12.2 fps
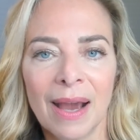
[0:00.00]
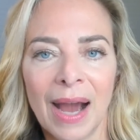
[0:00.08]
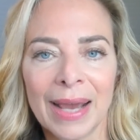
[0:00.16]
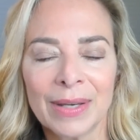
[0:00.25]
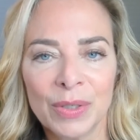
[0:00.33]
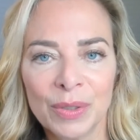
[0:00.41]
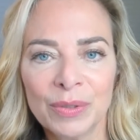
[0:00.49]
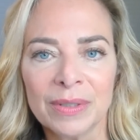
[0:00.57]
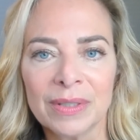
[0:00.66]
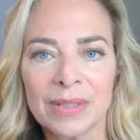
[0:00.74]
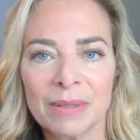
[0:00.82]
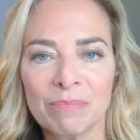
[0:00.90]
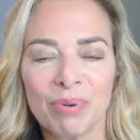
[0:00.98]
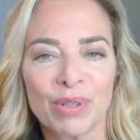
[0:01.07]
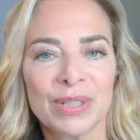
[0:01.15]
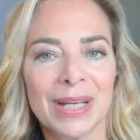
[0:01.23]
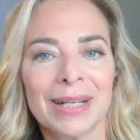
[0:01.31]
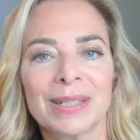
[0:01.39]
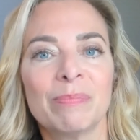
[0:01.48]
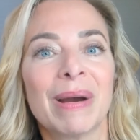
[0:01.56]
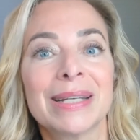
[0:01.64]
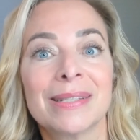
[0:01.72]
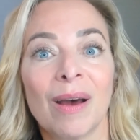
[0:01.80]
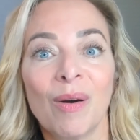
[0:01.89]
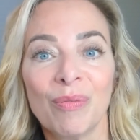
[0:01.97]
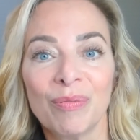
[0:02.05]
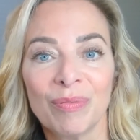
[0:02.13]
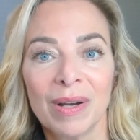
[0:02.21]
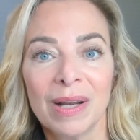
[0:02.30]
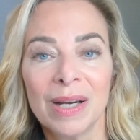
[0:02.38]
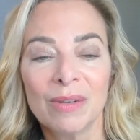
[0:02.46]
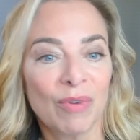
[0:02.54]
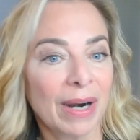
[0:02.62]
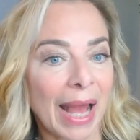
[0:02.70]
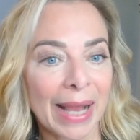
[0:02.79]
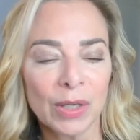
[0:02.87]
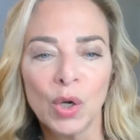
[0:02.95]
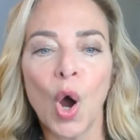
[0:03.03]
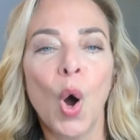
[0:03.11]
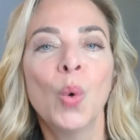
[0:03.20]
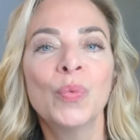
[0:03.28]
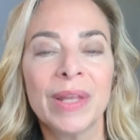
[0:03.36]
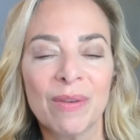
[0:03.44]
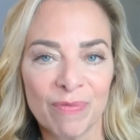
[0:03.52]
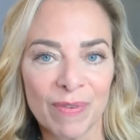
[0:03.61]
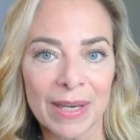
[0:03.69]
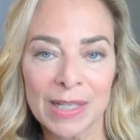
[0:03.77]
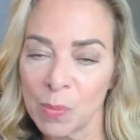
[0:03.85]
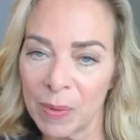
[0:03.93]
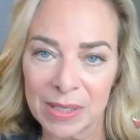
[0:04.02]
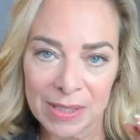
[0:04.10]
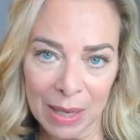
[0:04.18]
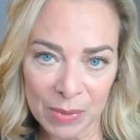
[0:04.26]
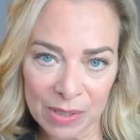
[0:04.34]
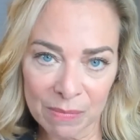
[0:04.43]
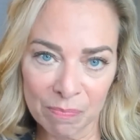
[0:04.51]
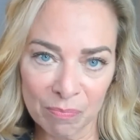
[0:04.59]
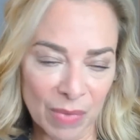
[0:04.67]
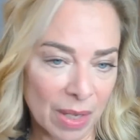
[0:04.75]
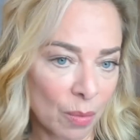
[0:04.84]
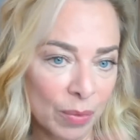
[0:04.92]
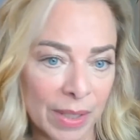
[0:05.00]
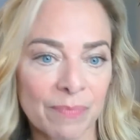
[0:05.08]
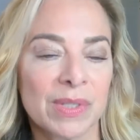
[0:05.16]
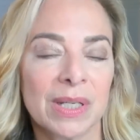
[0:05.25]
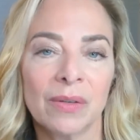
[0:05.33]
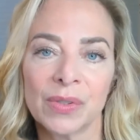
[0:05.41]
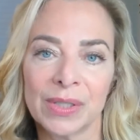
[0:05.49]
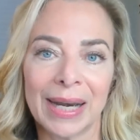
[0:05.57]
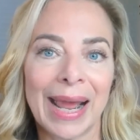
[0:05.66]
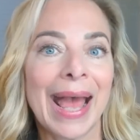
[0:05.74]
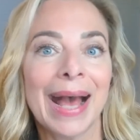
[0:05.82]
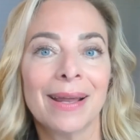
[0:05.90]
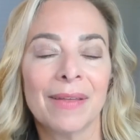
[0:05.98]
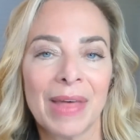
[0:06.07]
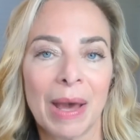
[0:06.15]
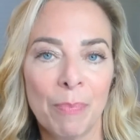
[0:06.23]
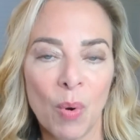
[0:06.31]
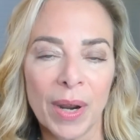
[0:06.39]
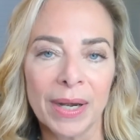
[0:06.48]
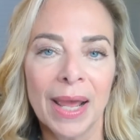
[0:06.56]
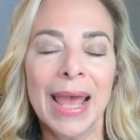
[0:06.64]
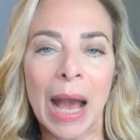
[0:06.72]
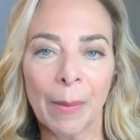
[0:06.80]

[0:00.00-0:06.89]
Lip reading: I couldn't protect myself, right? I could only fix, because that was the only skill set I had at that point.